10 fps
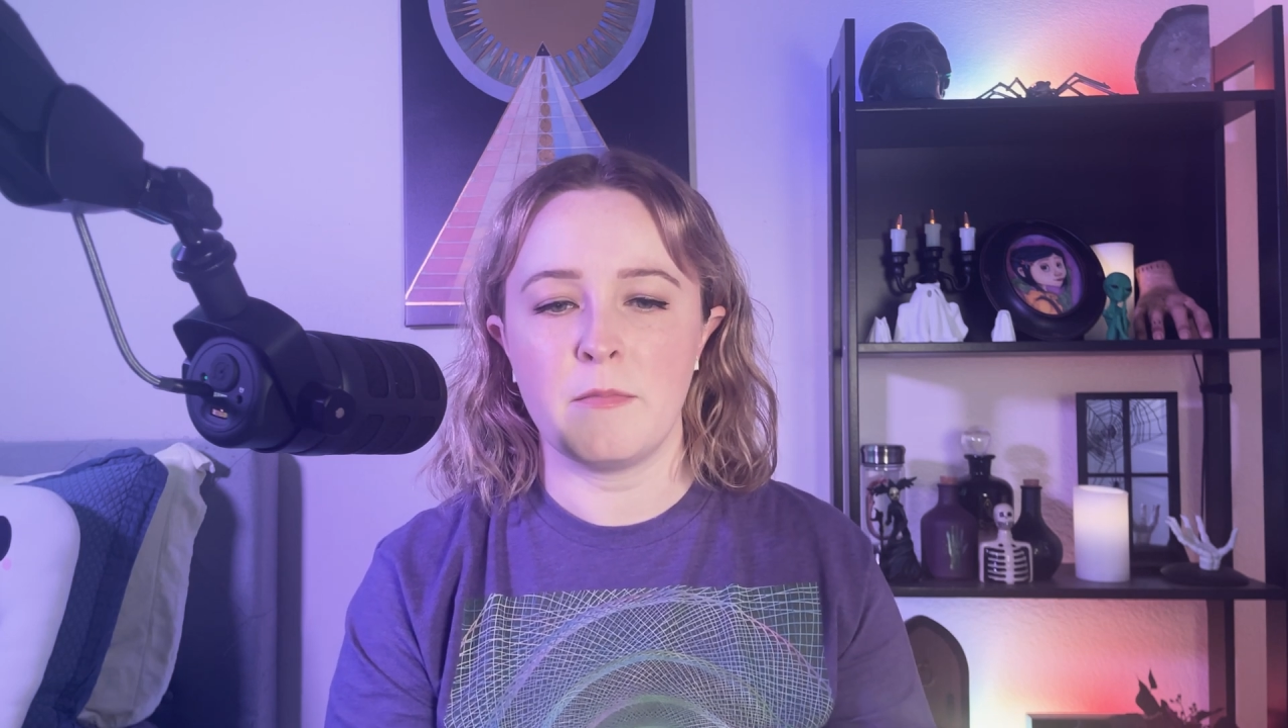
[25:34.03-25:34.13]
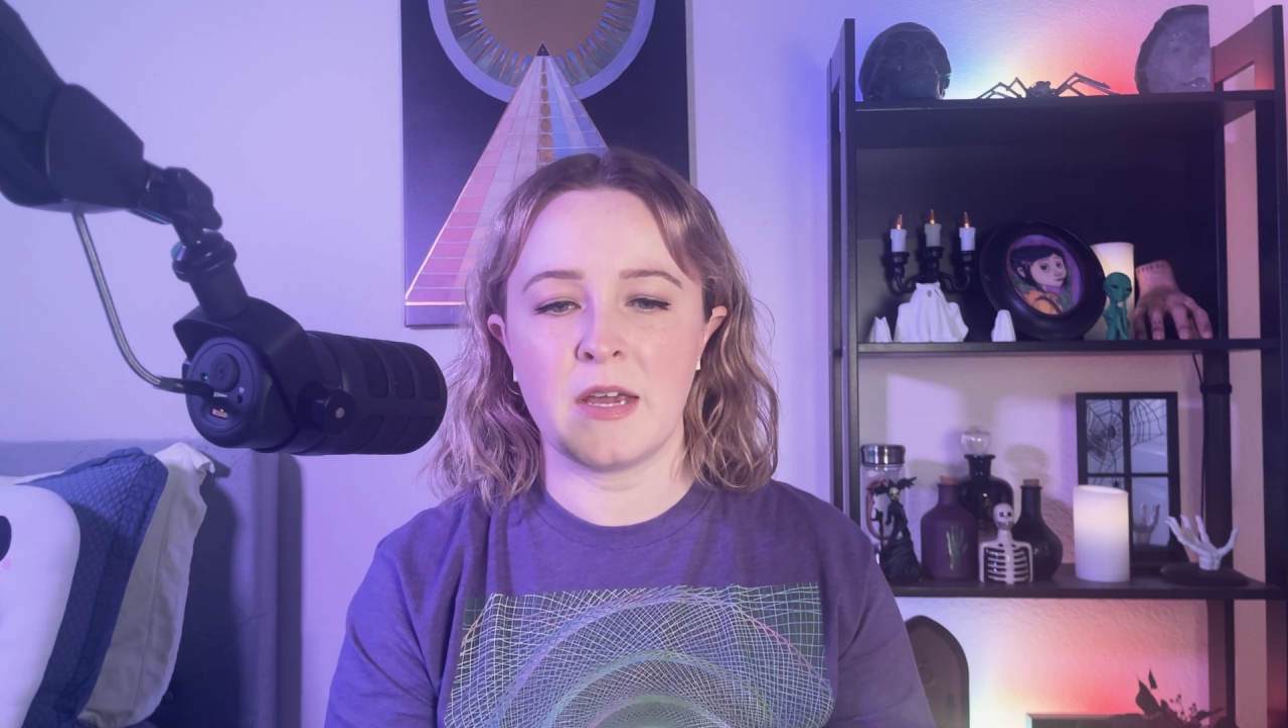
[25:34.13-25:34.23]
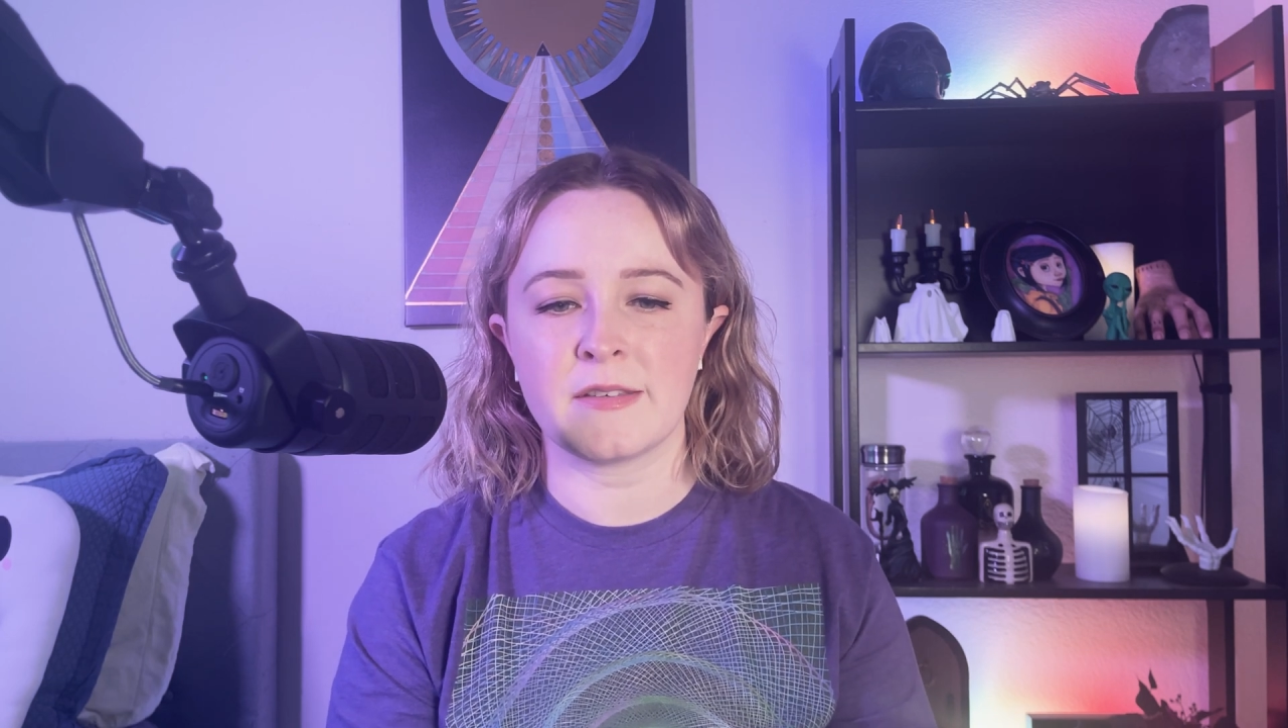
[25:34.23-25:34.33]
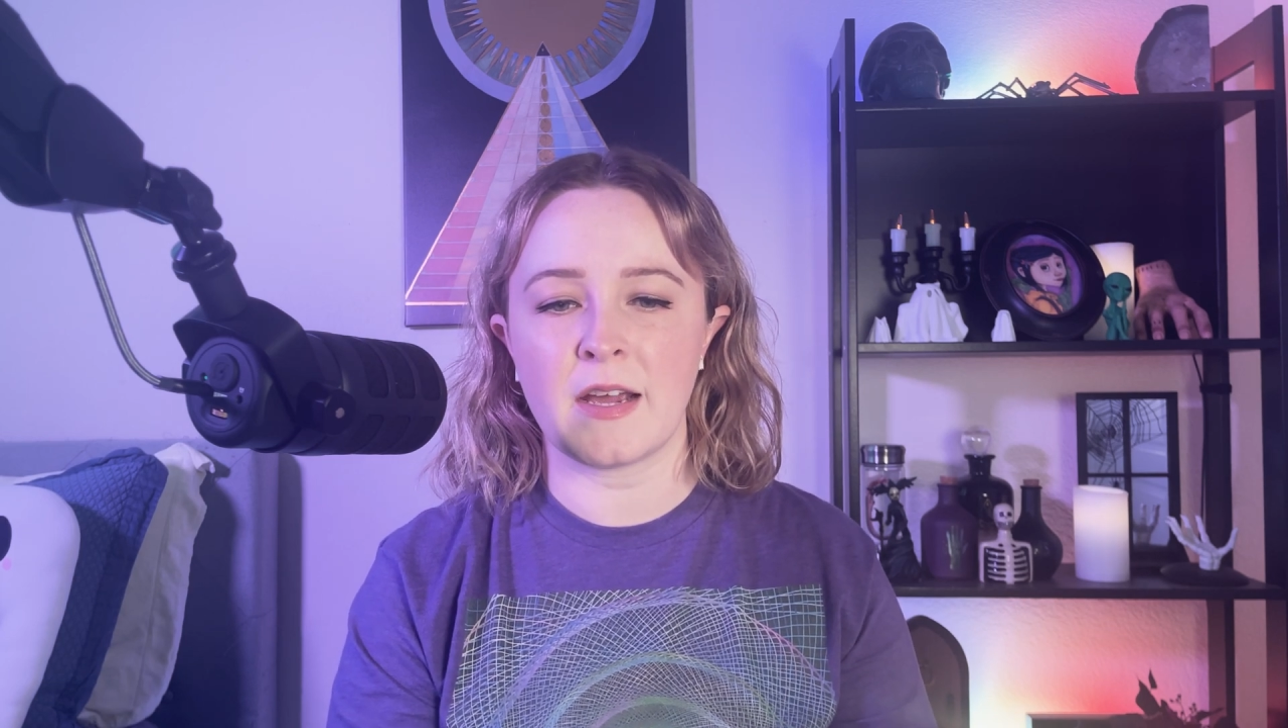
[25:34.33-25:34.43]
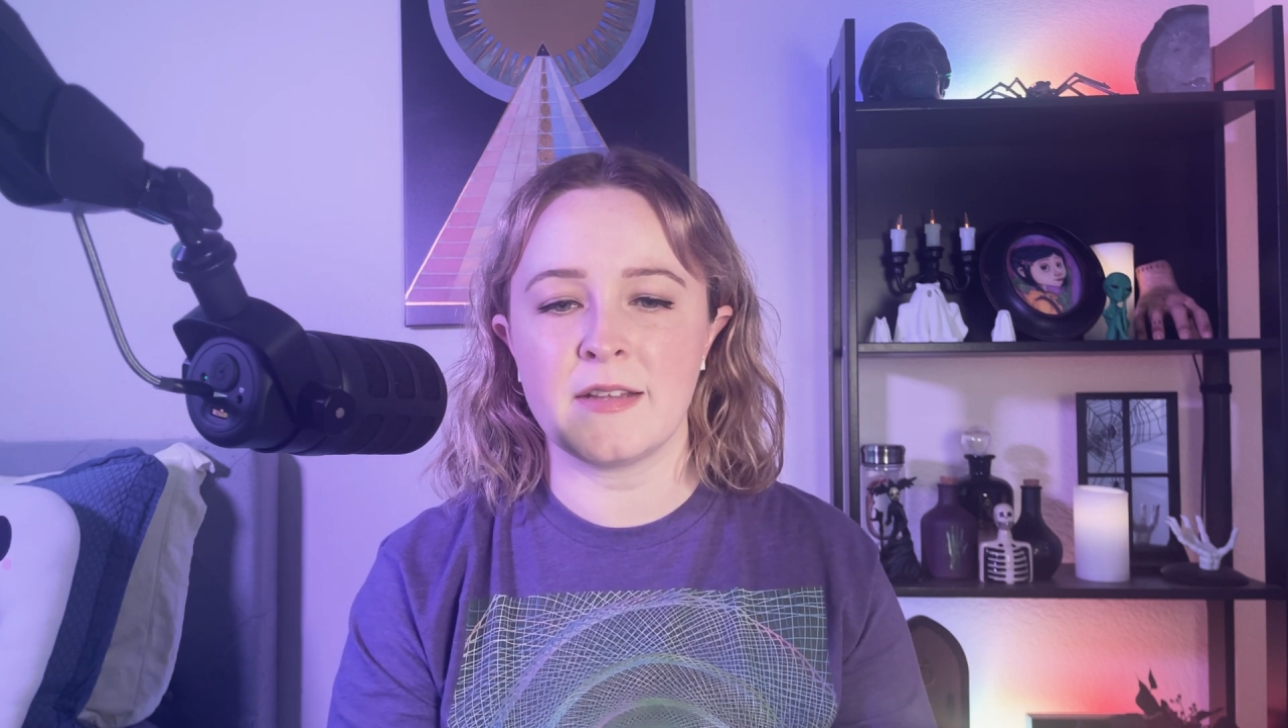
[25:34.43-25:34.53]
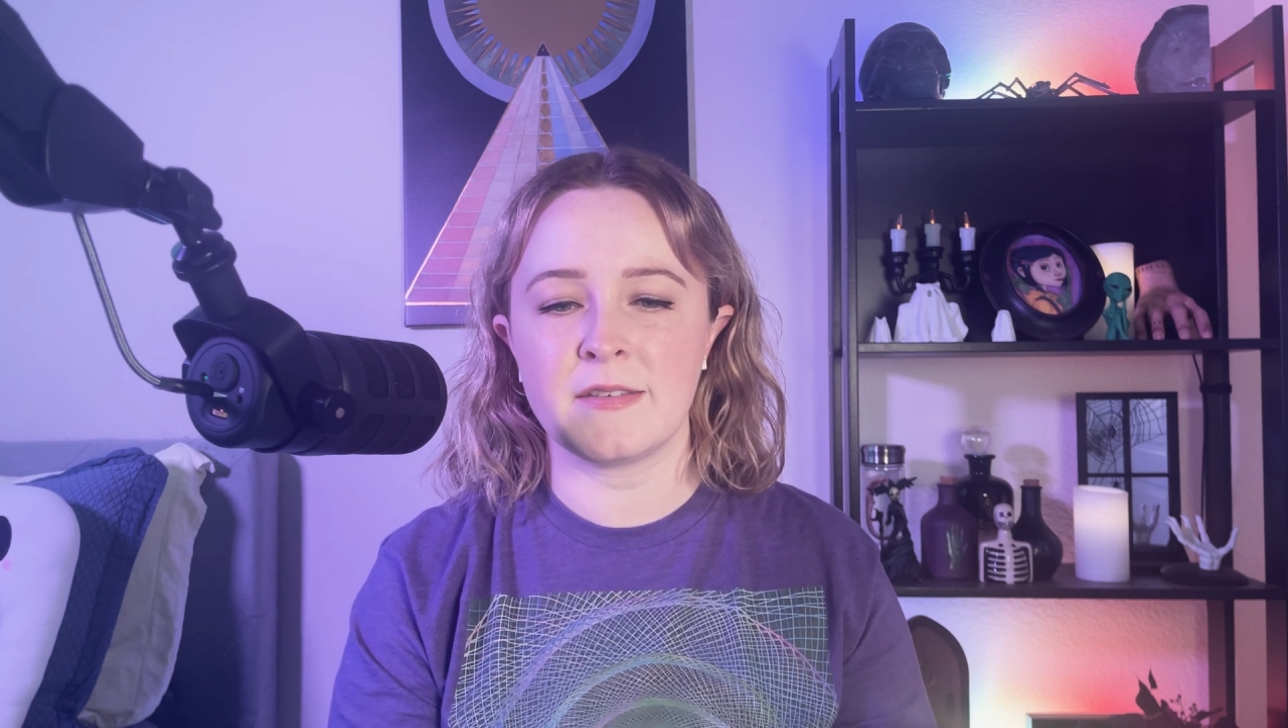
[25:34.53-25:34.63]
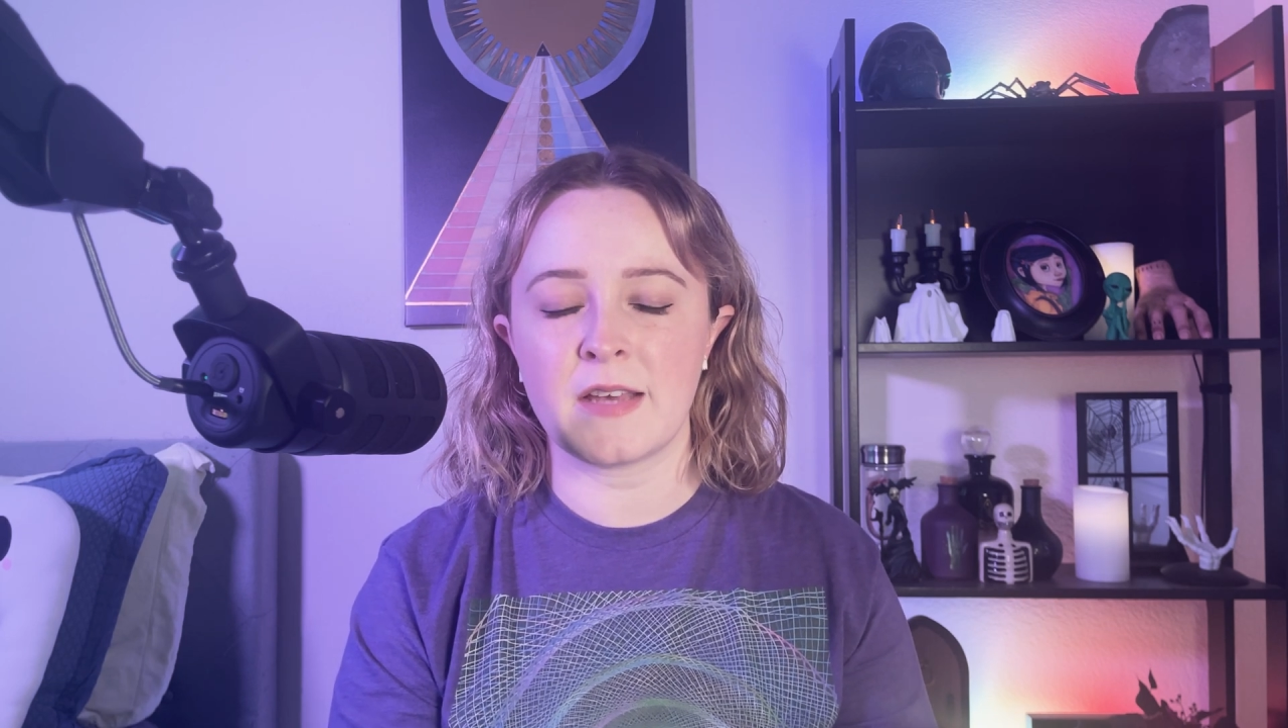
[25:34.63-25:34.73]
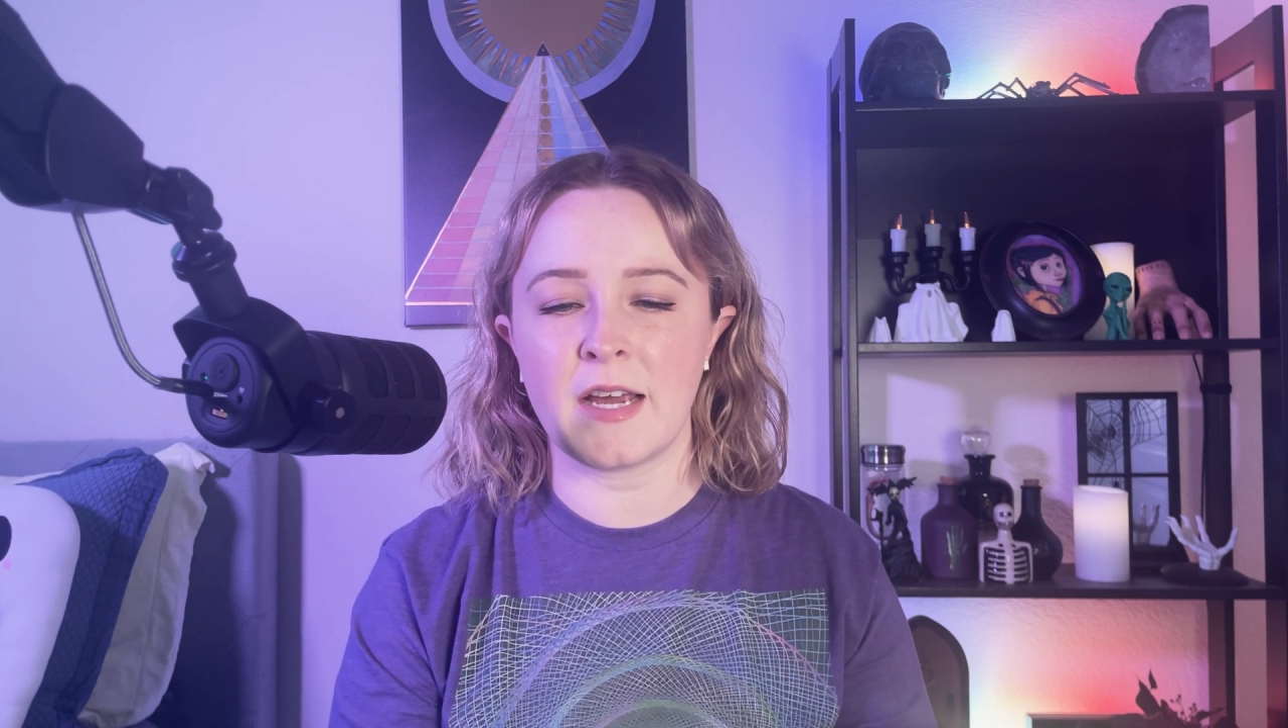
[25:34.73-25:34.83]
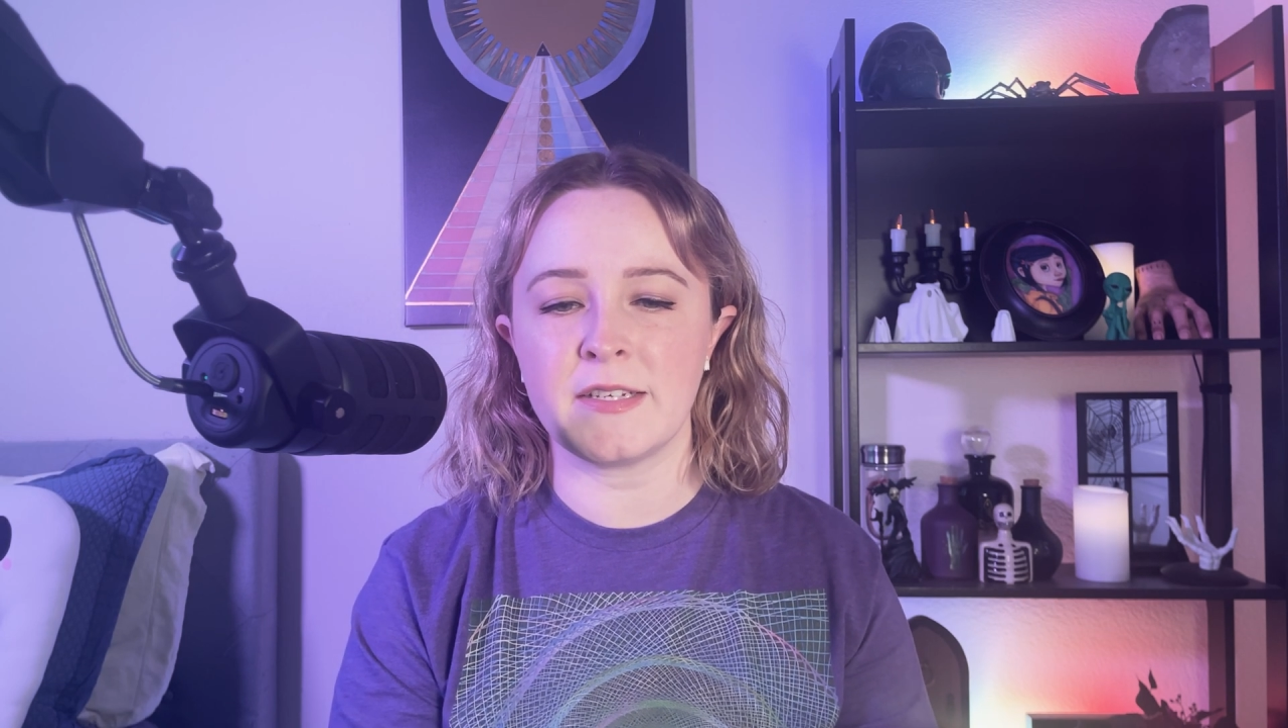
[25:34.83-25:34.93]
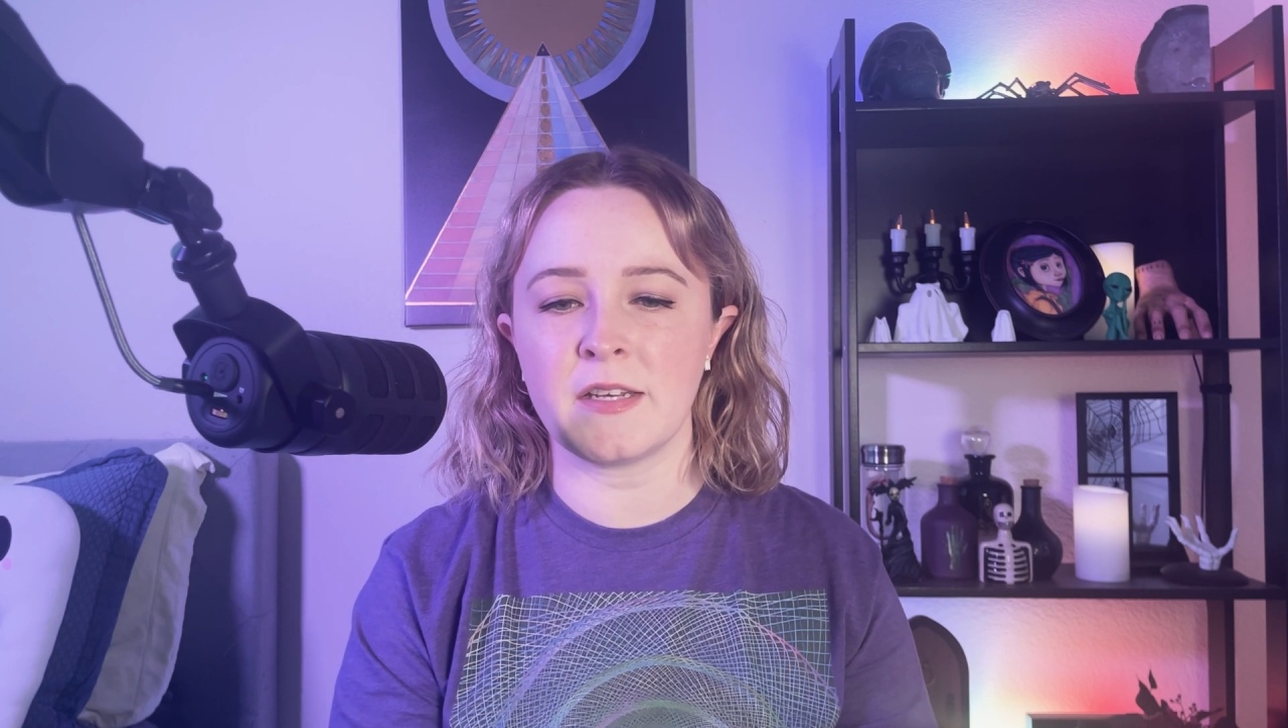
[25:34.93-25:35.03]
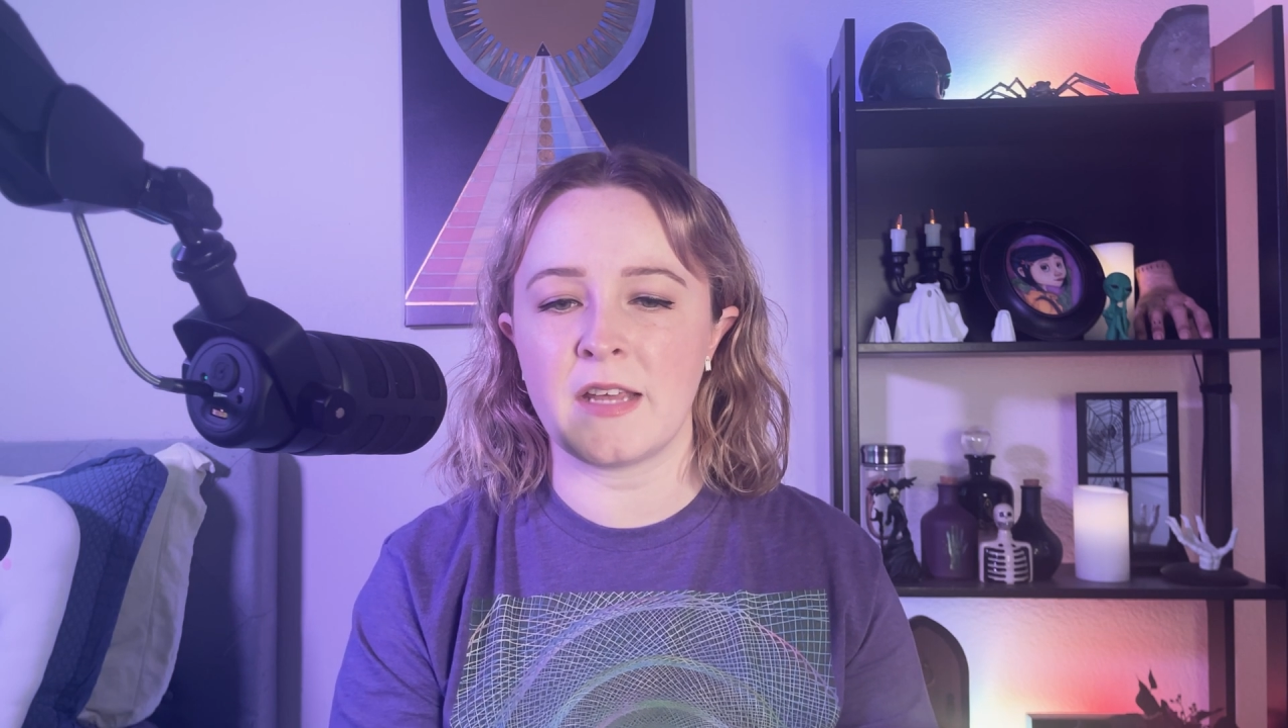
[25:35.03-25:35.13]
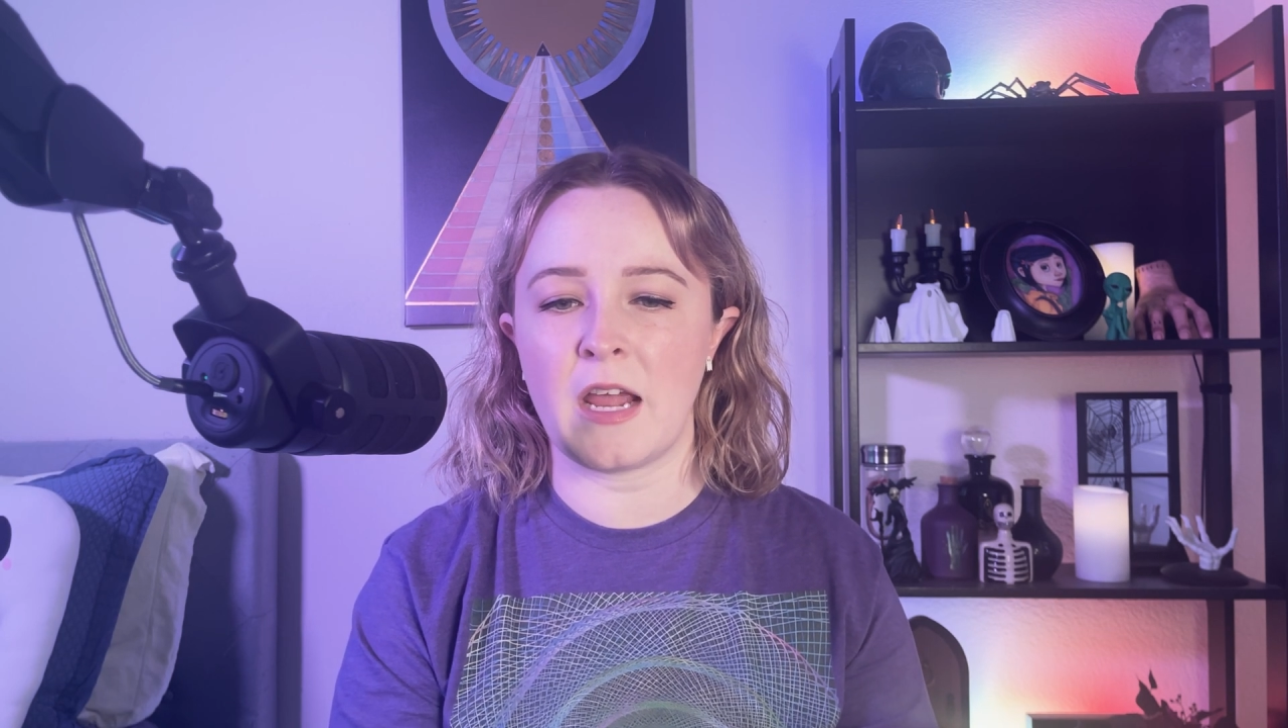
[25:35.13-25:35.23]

because I had said I didn't